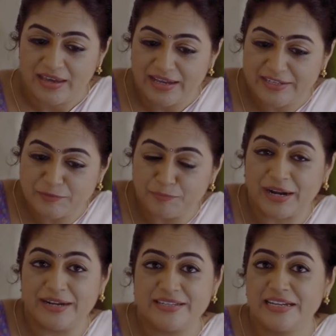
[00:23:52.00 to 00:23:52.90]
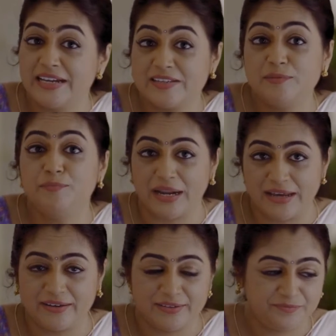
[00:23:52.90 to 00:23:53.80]
it spreads, it doesn't
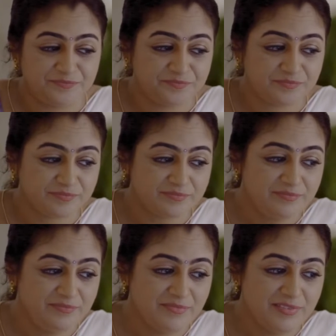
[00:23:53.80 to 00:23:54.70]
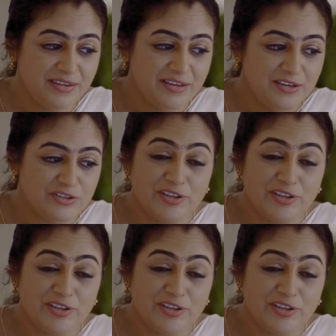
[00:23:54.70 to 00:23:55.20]
break. So